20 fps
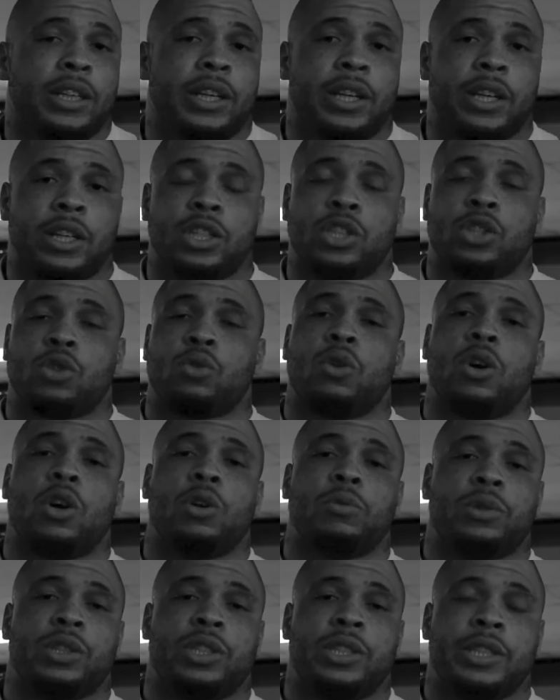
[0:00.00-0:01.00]
here at
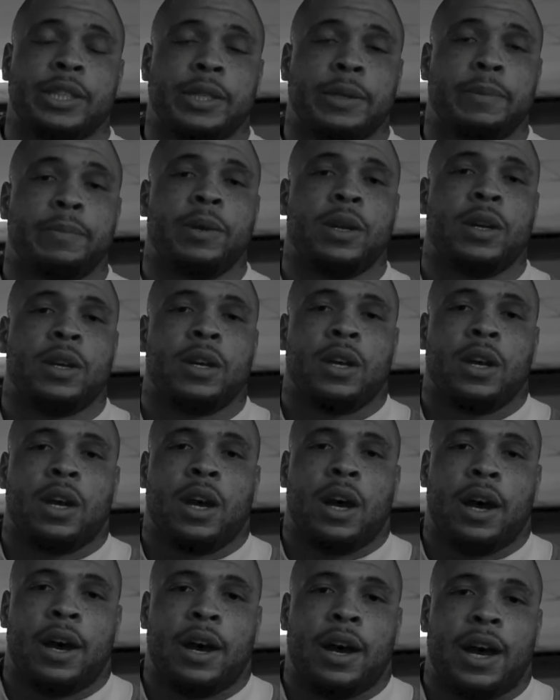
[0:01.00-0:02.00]
Jerome's gym.
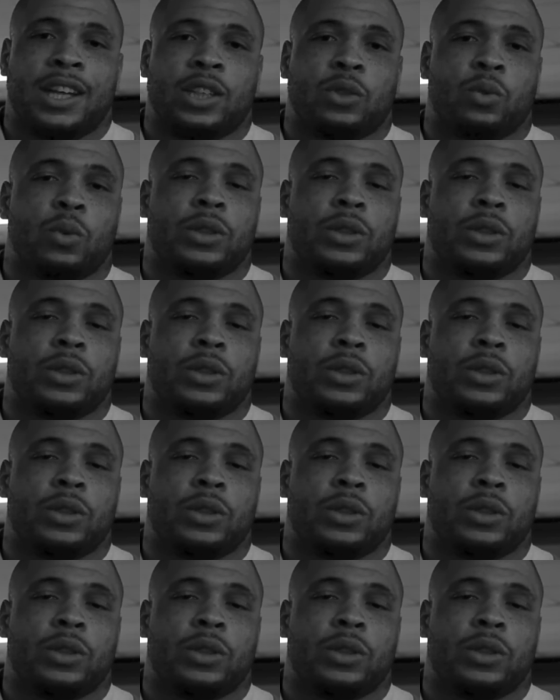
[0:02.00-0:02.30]
I just